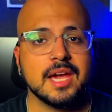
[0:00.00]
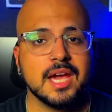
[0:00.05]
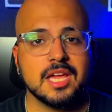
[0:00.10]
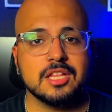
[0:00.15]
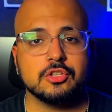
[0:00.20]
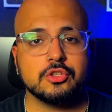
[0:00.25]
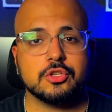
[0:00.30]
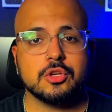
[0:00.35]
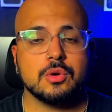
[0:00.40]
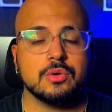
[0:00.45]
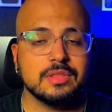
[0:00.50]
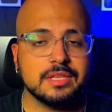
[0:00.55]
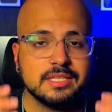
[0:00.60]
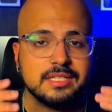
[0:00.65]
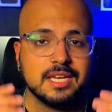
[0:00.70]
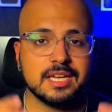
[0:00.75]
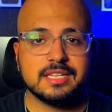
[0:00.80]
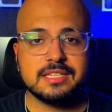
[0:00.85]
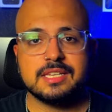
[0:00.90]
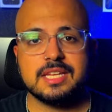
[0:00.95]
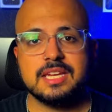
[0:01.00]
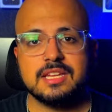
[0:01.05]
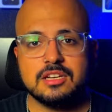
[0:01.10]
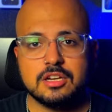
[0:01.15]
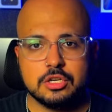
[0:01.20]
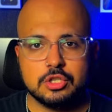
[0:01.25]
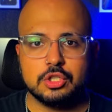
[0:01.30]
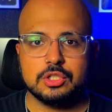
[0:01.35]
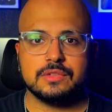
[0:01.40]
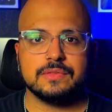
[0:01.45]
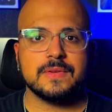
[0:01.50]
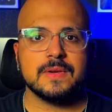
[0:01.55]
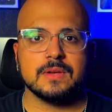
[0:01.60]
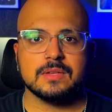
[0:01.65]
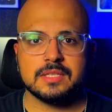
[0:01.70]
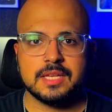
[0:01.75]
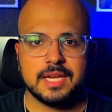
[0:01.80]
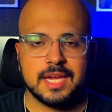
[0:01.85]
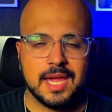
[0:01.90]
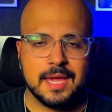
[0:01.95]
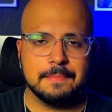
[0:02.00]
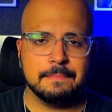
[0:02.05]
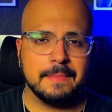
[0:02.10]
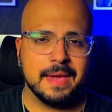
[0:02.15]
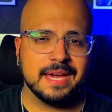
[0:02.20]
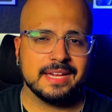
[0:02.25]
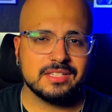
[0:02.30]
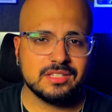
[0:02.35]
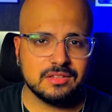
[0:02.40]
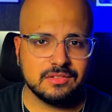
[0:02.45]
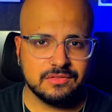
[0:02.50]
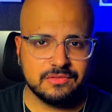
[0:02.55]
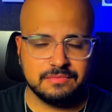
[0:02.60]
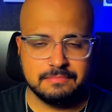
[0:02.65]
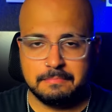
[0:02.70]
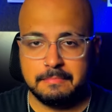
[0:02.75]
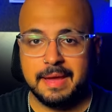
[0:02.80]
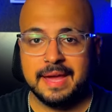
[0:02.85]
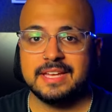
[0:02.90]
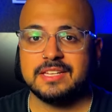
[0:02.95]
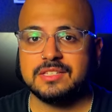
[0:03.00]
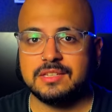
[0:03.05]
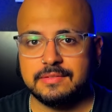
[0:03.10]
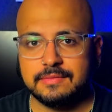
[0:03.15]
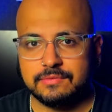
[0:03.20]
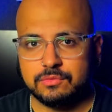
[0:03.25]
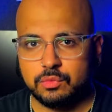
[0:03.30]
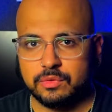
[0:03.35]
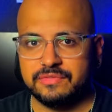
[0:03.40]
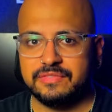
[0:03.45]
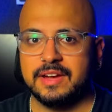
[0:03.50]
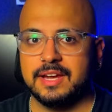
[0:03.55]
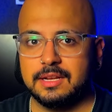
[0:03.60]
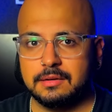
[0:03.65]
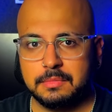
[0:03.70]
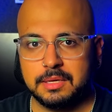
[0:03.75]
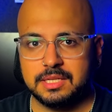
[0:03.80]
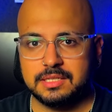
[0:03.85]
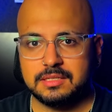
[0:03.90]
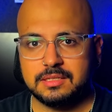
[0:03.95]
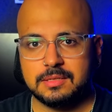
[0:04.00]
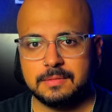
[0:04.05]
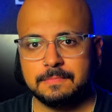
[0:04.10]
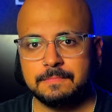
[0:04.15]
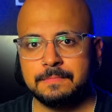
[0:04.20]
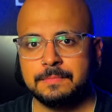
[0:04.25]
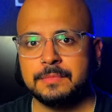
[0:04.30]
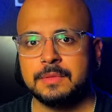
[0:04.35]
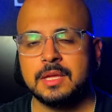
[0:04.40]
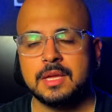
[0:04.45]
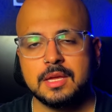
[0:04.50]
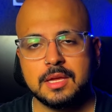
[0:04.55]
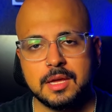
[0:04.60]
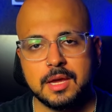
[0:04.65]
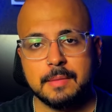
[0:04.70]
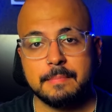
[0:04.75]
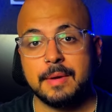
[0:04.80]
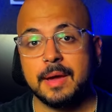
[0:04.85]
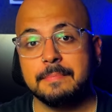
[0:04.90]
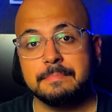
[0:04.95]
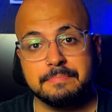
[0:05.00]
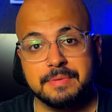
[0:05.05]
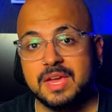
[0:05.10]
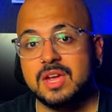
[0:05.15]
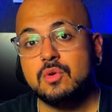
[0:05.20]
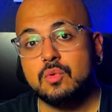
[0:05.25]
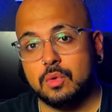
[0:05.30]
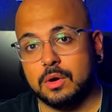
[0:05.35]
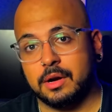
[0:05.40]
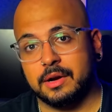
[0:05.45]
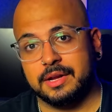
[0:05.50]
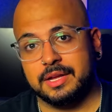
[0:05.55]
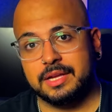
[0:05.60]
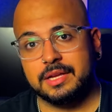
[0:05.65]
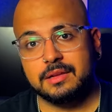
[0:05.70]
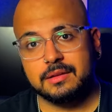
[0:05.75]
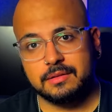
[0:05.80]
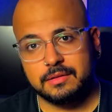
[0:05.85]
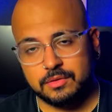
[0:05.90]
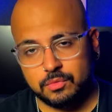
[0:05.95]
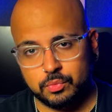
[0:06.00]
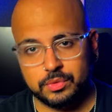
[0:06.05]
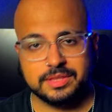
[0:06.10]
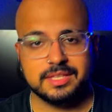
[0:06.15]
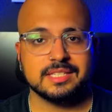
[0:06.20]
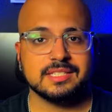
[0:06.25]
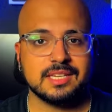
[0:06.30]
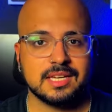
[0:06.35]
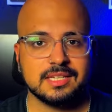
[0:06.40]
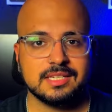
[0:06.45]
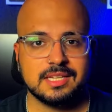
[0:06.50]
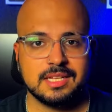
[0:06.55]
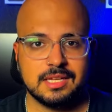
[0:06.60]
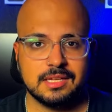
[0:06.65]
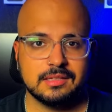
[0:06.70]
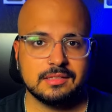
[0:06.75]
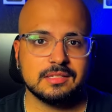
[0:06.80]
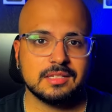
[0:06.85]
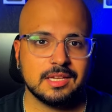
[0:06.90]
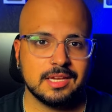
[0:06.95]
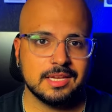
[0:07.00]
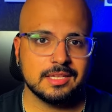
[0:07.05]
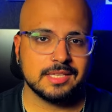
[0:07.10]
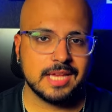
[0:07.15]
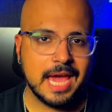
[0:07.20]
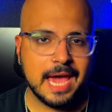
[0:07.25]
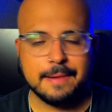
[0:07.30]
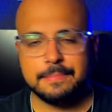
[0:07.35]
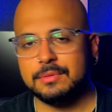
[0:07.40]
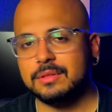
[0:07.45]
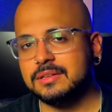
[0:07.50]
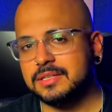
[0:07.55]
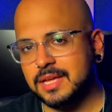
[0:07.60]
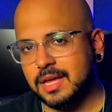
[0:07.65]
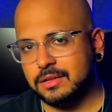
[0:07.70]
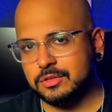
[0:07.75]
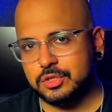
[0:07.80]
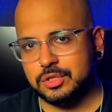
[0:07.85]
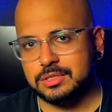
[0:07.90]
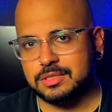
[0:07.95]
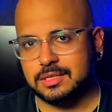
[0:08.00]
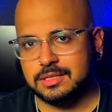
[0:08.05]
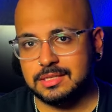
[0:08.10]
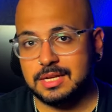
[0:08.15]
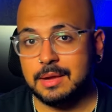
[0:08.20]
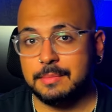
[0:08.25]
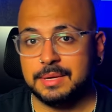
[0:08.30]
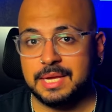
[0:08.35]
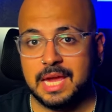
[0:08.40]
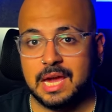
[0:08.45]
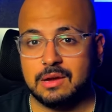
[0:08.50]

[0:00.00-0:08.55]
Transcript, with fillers: And so the sixteen just feels like a massive, massive refinement. My big worry with the sixteens is Apple Intelligence is coming